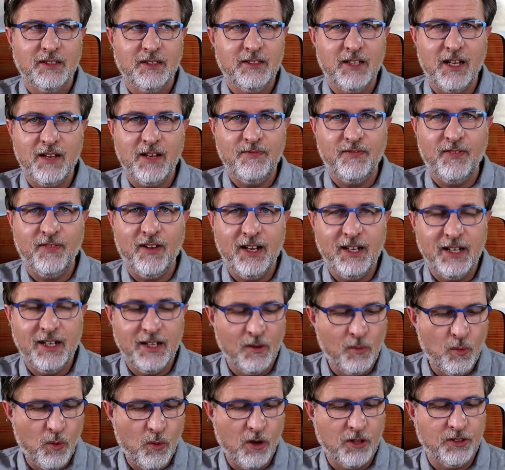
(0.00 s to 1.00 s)
Their
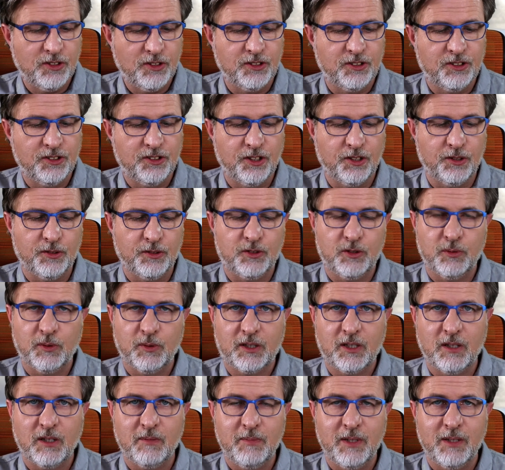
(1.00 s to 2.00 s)
failure wasn't due to a
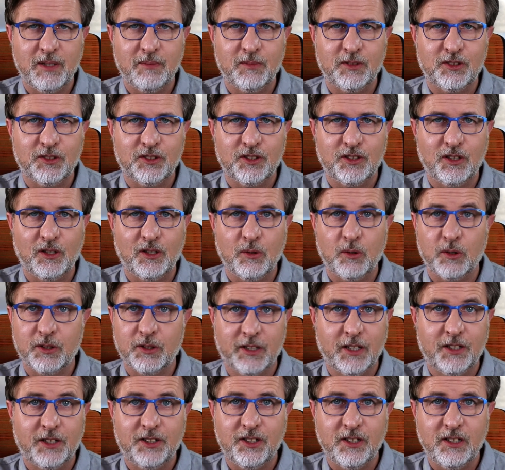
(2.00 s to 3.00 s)
commitment to the Lord.
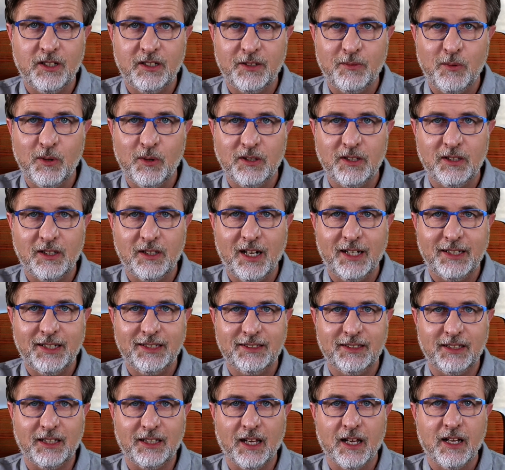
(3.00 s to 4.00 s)
They certainly weren't
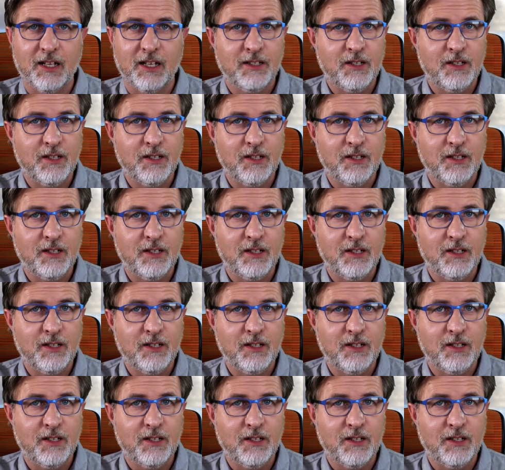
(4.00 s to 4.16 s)
lazy.